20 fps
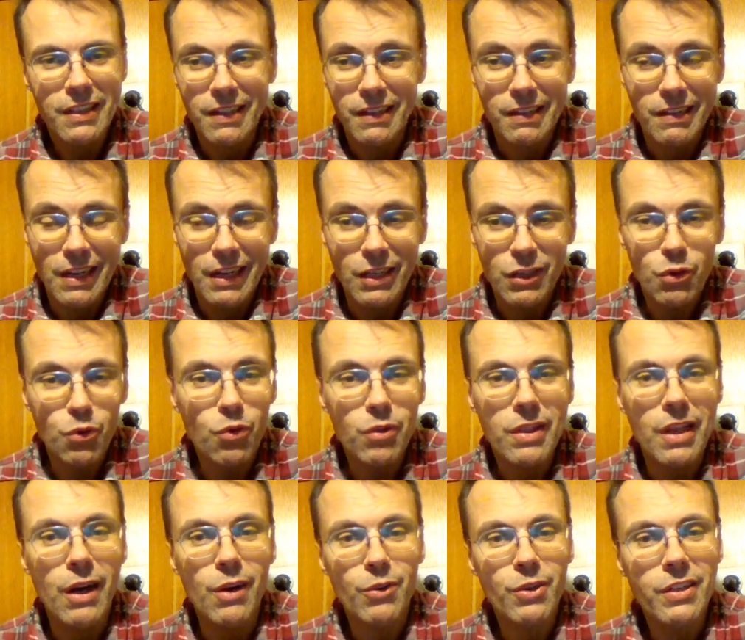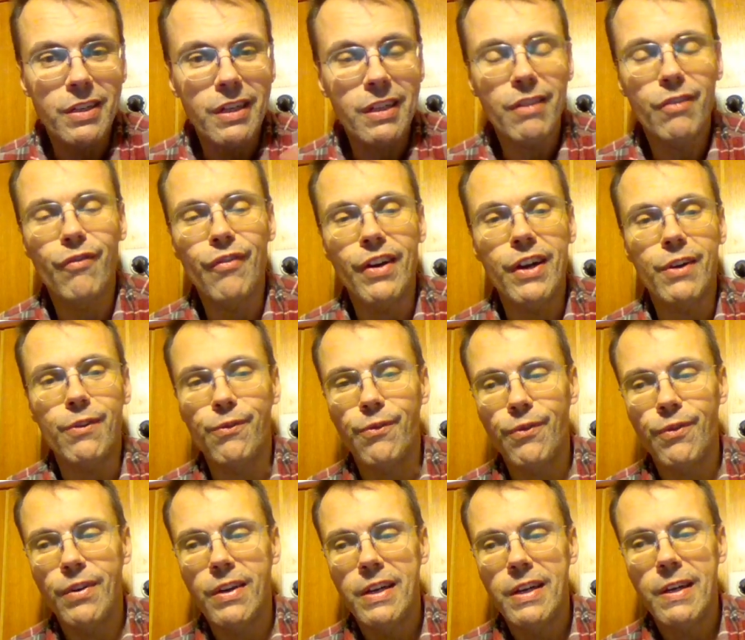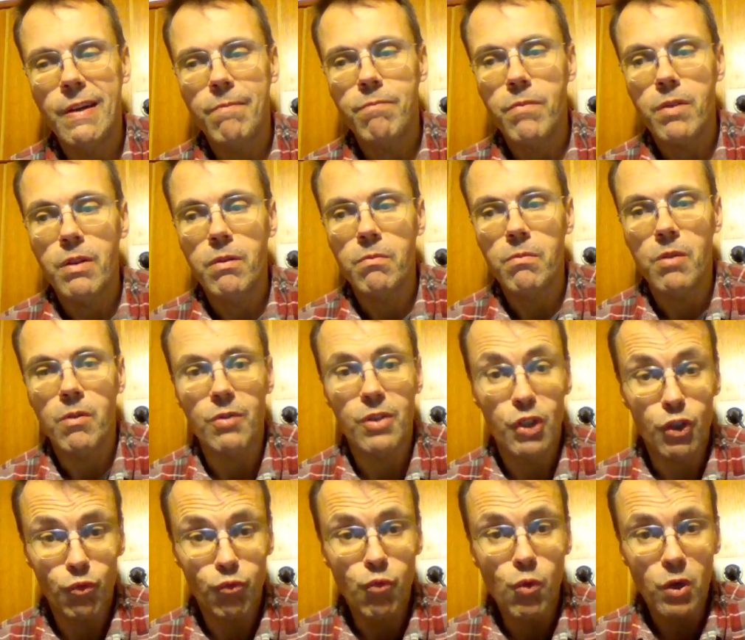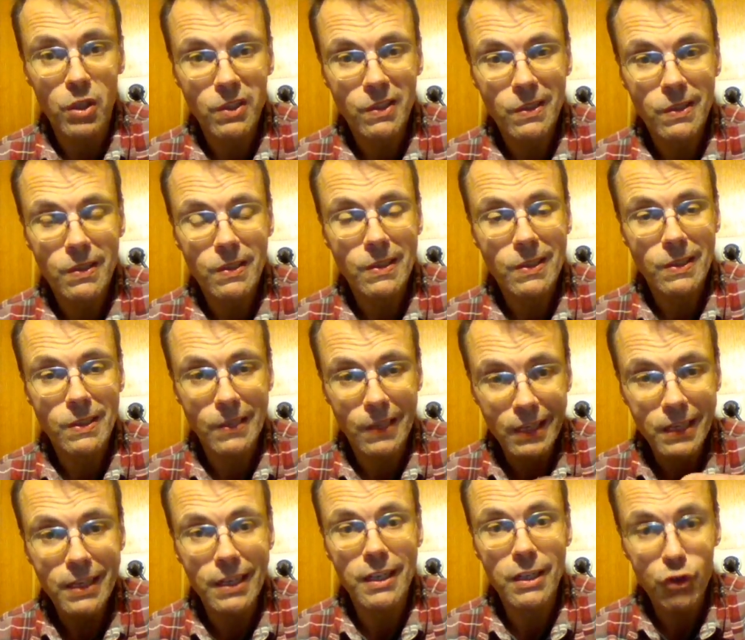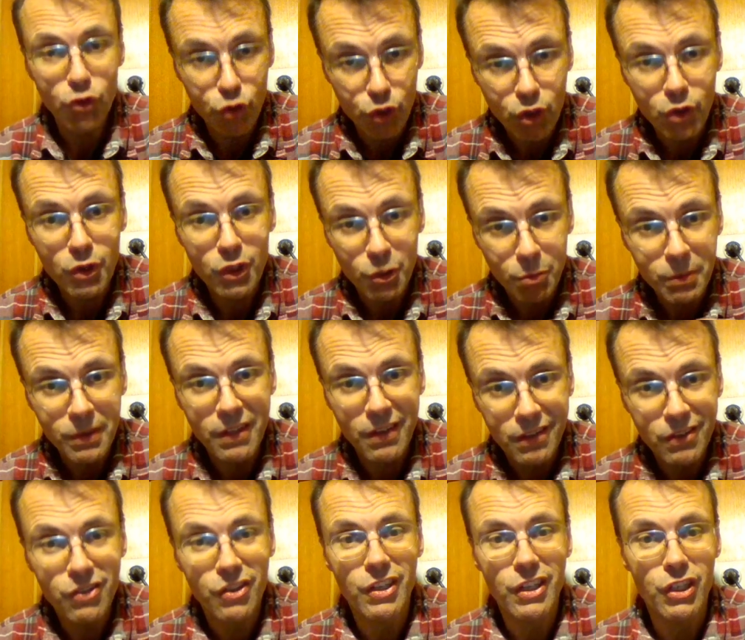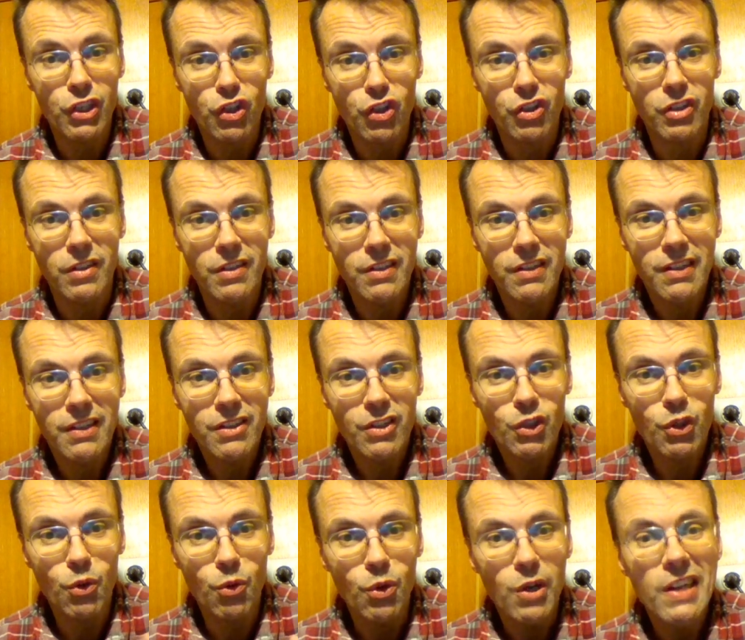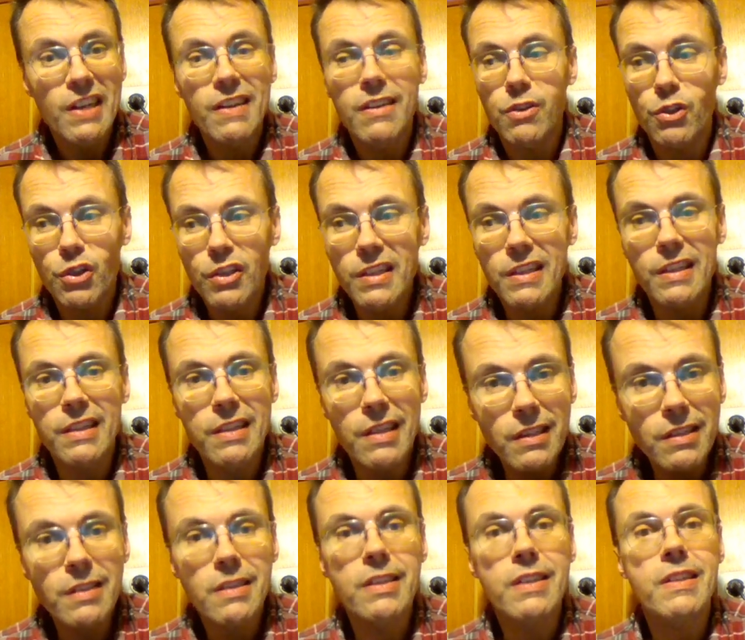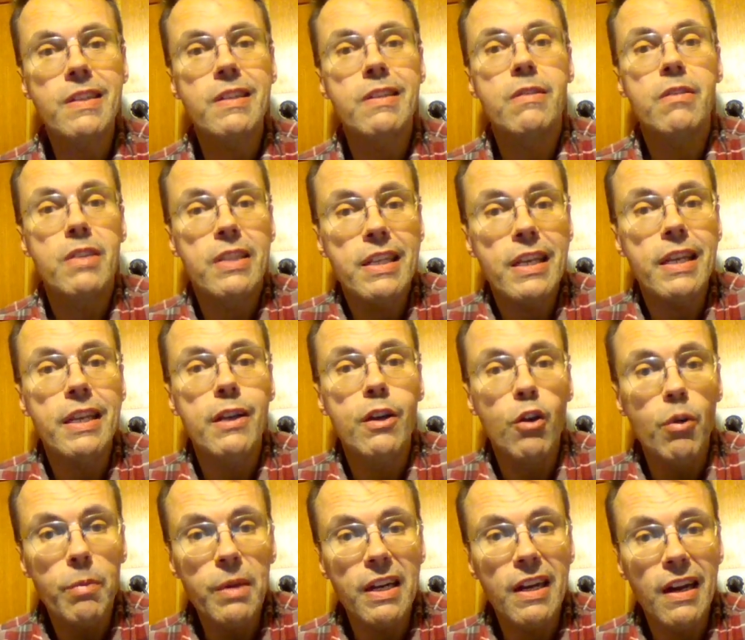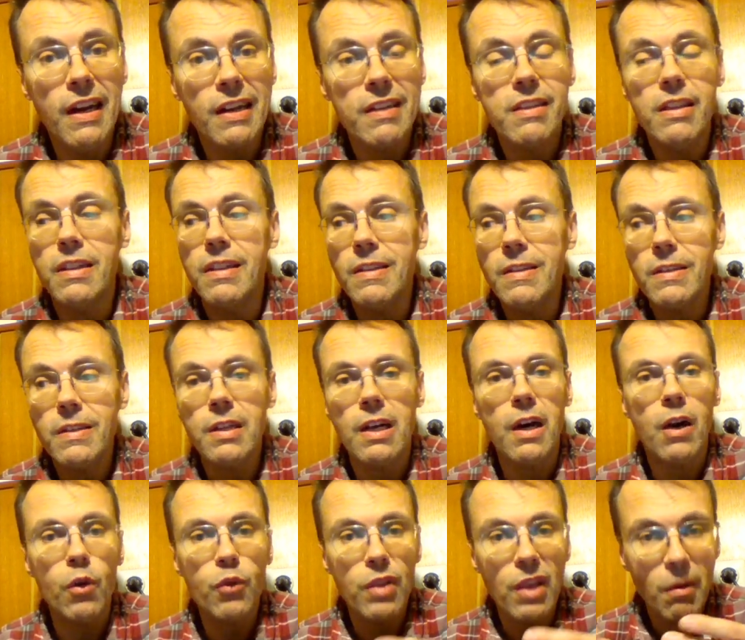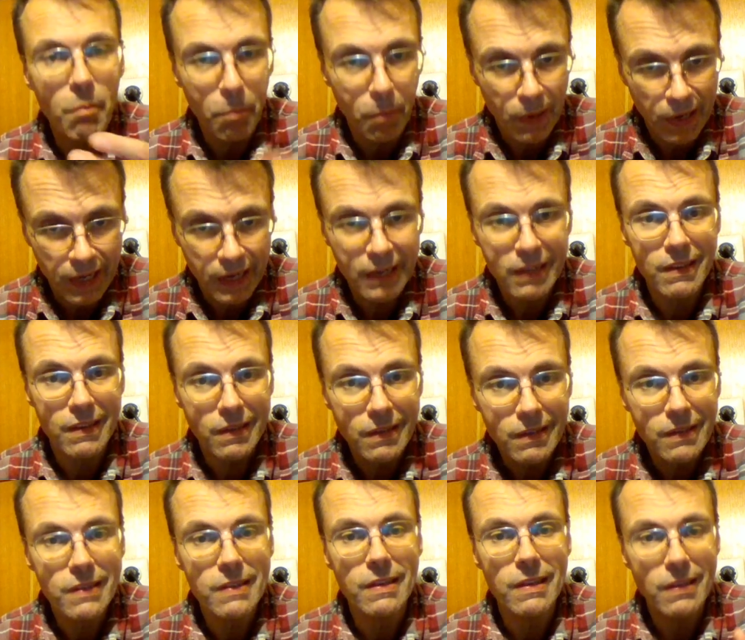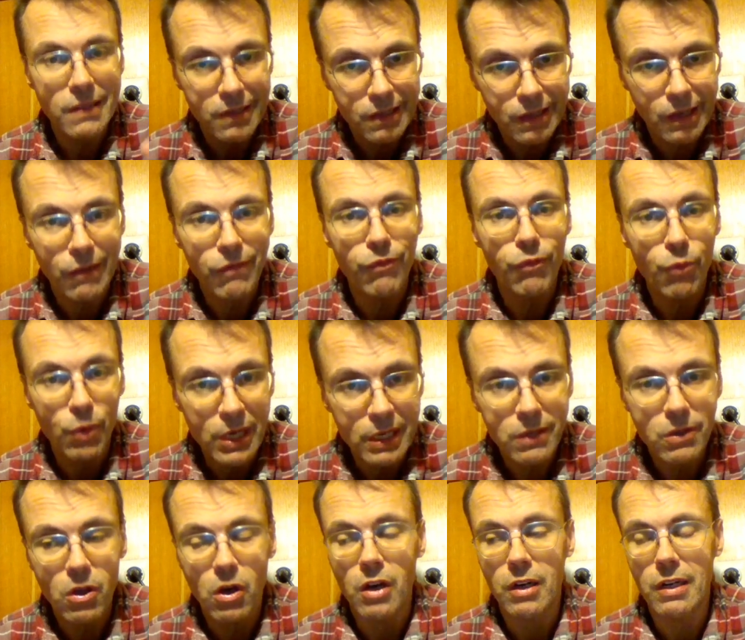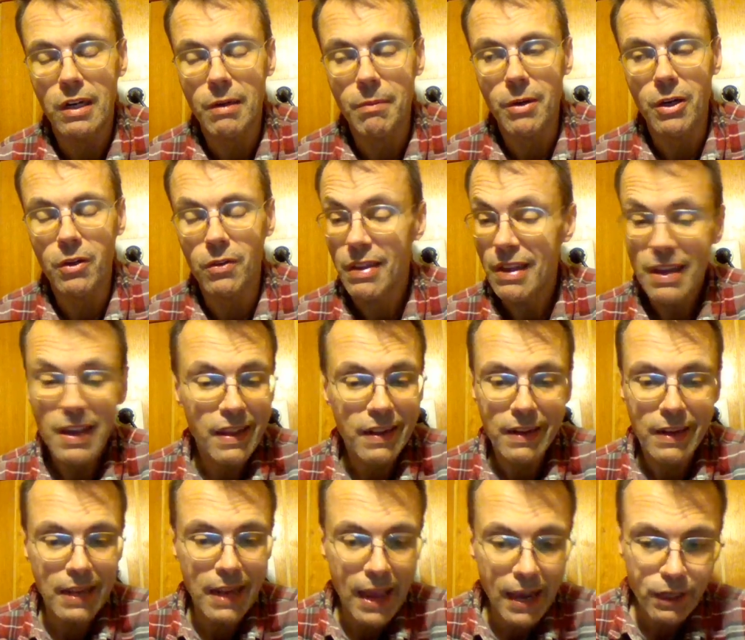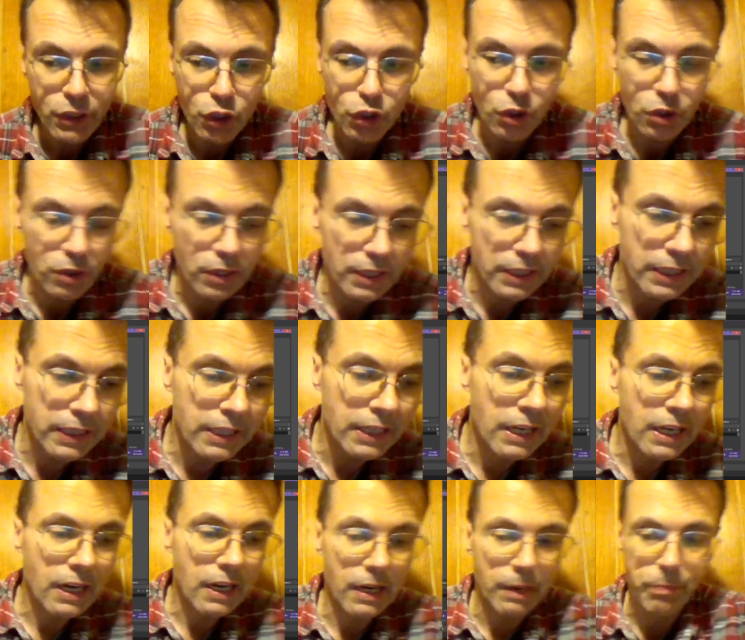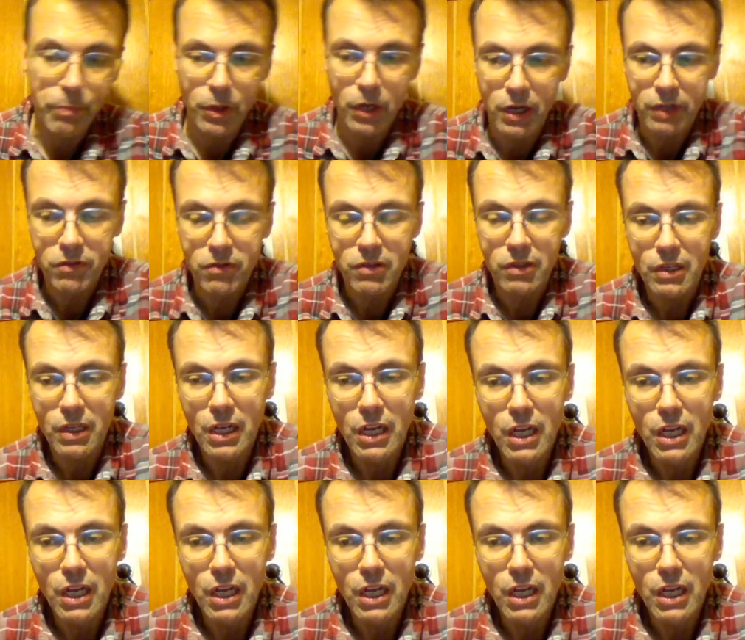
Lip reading: in 2012, which was psychiatric hospitalization. So you see, this is the Illuminati. This is how they play. This is the stuff we're talking about. Naturally, I'm not